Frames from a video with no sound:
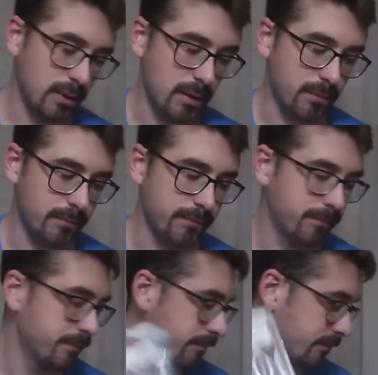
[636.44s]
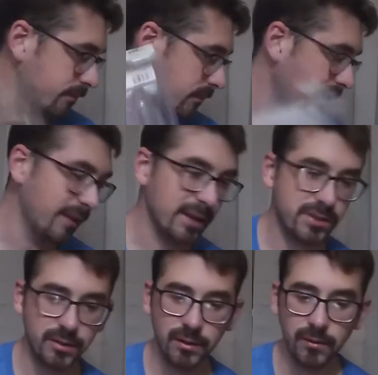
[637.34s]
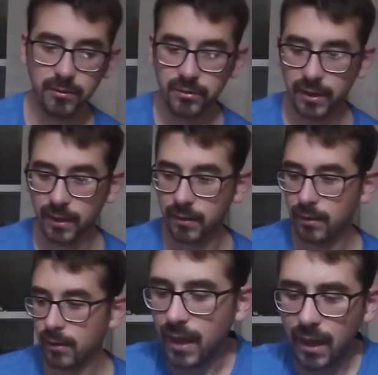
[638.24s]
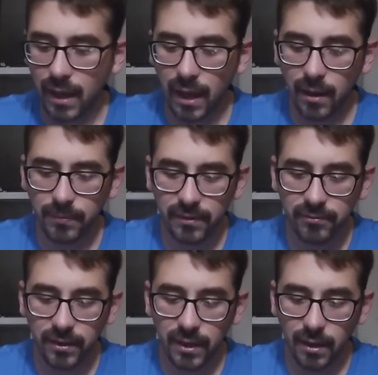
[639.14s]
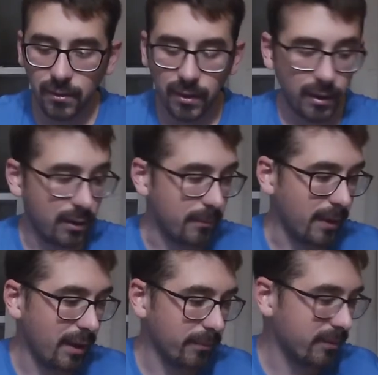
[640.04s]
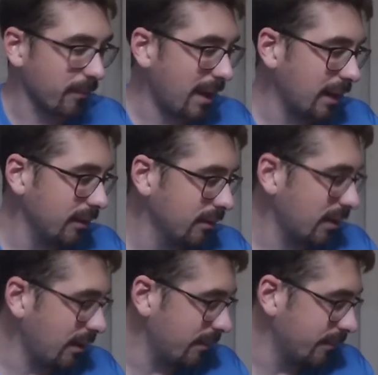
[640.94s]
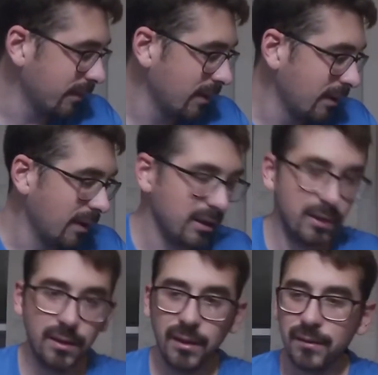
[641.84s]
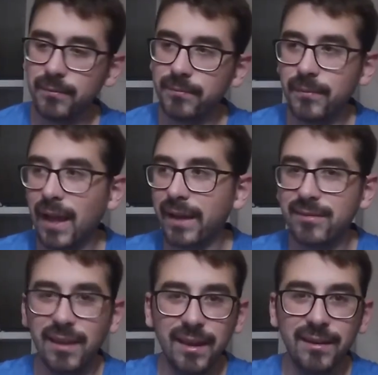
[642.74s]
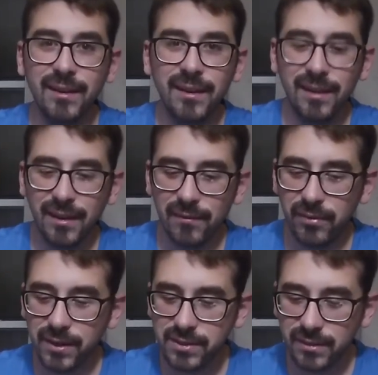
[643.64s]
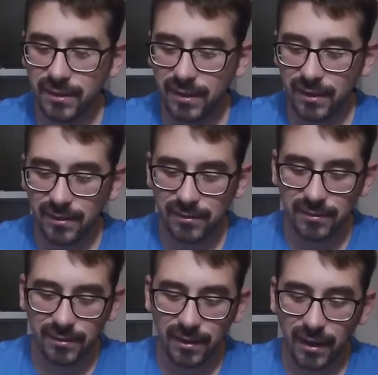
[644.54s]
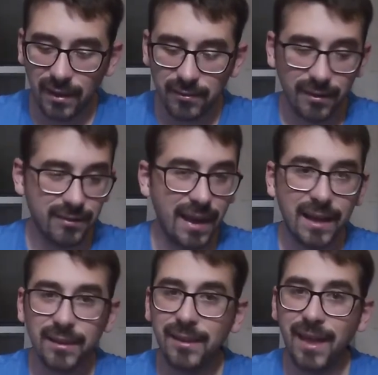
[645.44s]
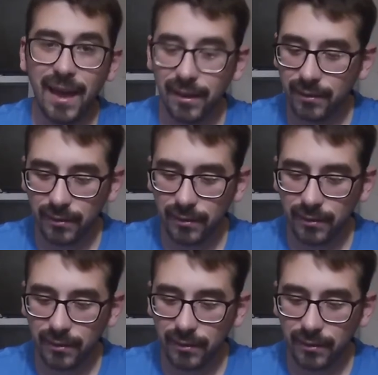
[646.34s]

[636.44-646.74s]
And that should do the trick. Yeah, I hope this video helped somebody. Like I said, fishing is exactly that.